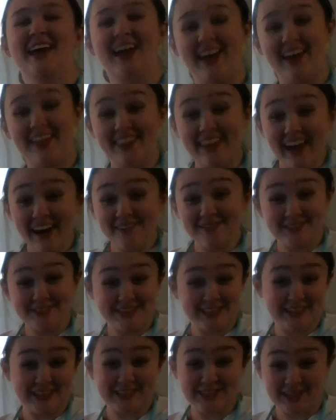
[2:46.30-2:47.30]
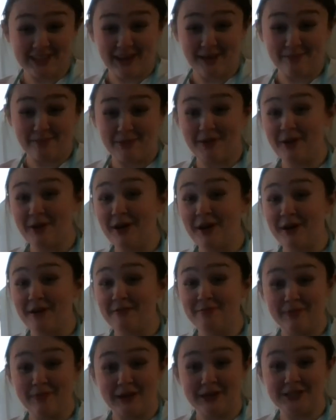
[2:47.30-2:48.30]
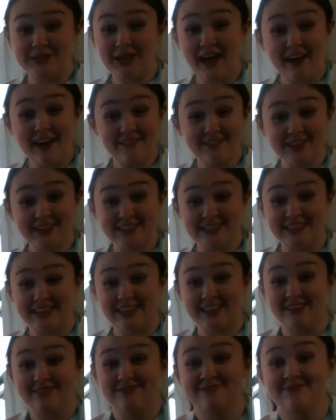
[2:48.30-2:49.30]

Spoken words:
And that was an example of patient advocacy.